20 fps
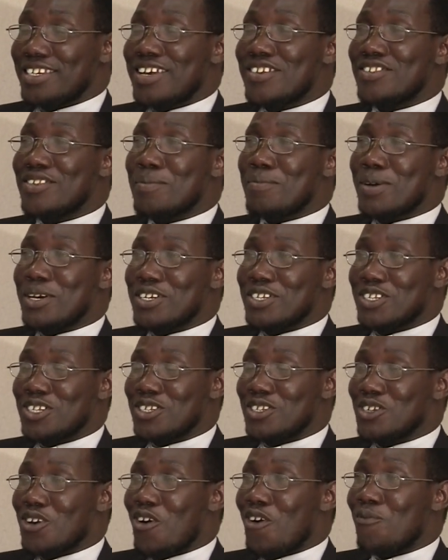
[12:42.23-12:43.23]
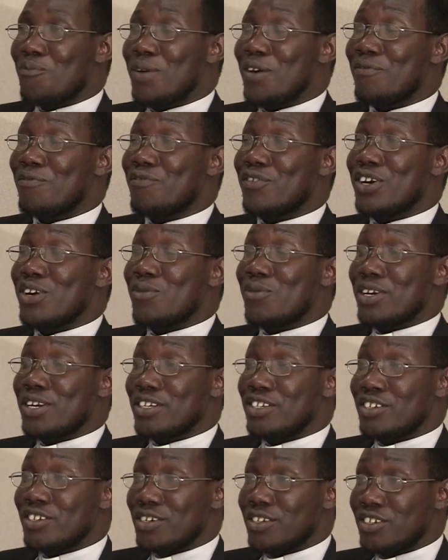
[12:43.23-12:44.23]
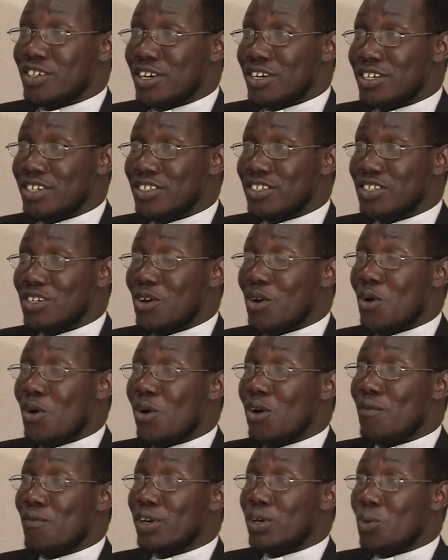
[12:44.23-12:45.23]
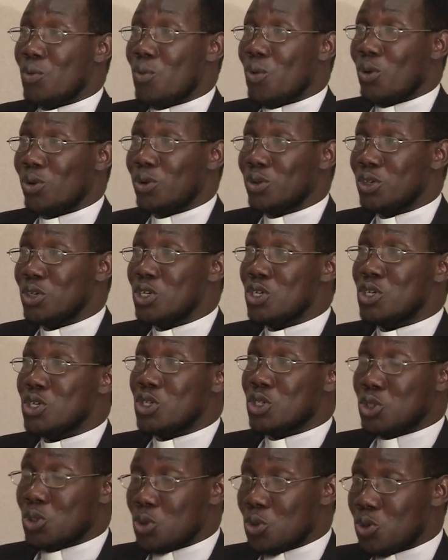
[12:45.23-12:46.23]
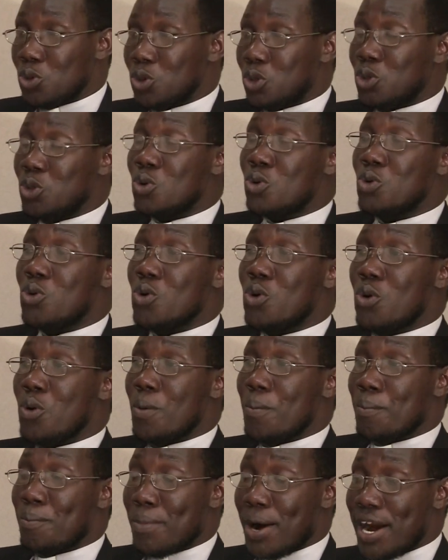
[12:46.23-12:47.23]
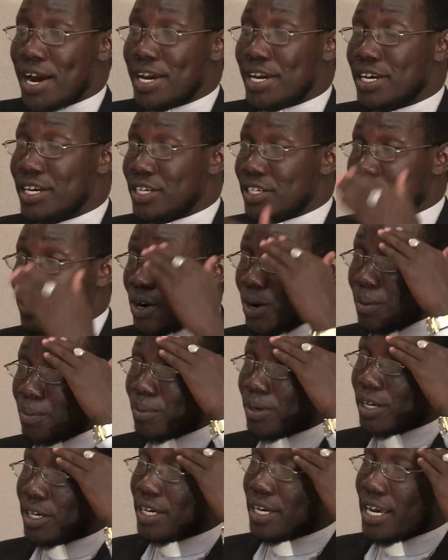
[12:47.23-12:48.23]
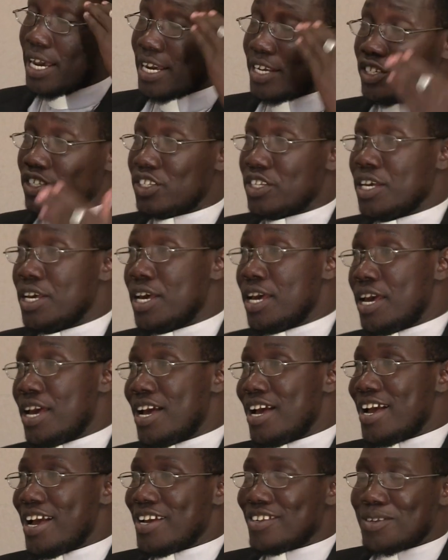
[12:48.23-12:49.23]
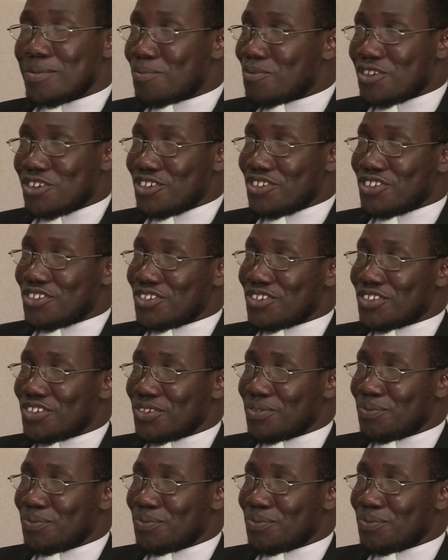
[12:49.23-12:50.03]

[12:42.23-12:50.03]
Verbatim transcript: That's the basis of my frequent journeys all over the world to do my job as, as a priest.